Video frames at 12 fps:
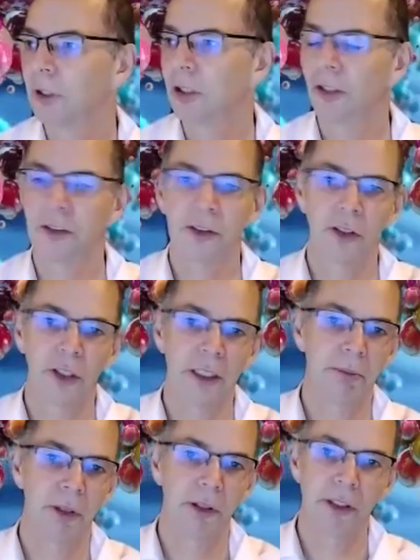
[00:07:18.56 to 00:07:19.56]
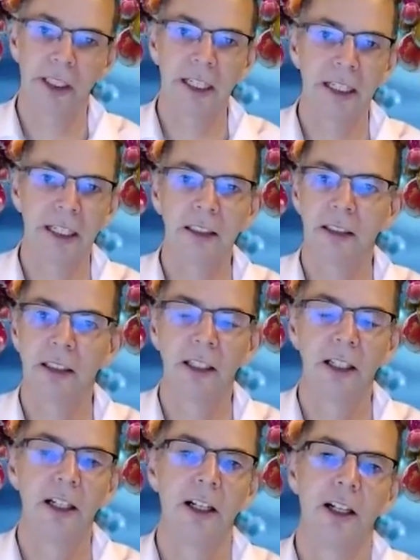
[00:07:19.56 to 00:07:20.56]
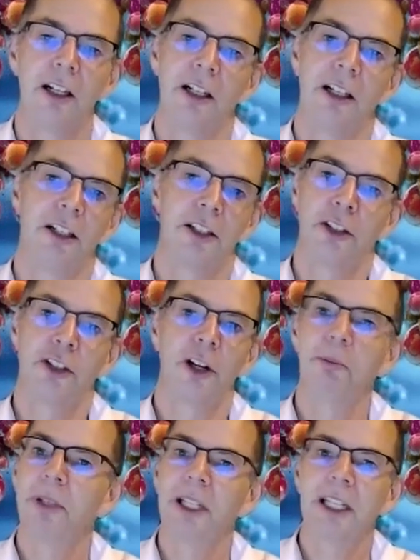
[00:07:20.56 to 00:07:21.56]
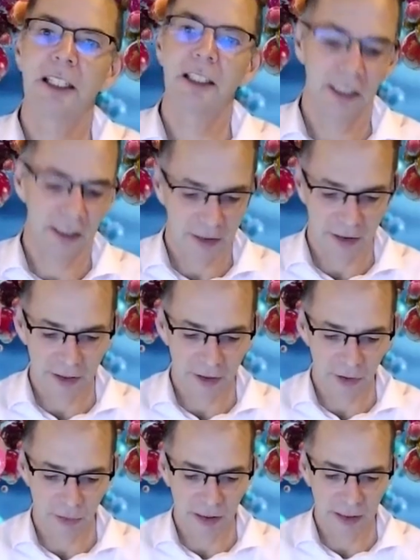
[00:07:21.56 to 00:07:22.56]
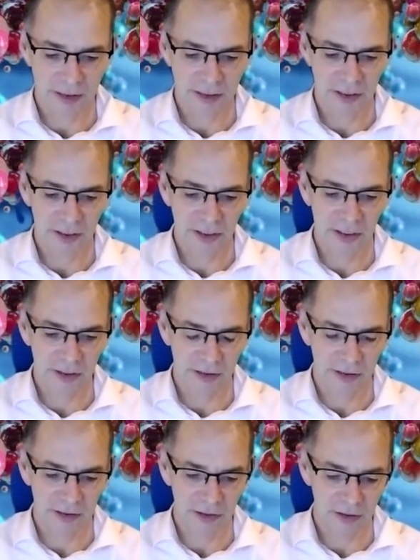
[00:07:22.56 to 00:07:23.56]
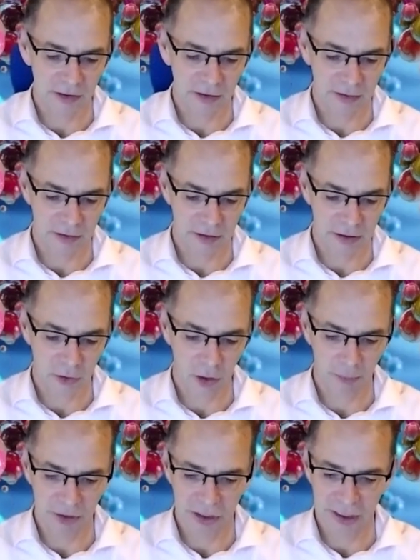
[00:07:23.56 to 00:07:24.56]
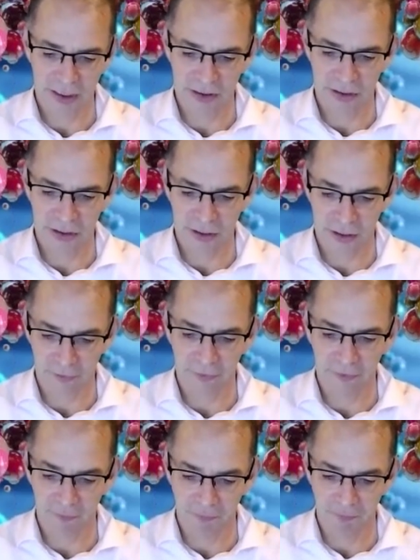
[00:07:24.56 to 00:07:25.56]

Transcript: not doing bungee jumping, it just common sense stuff.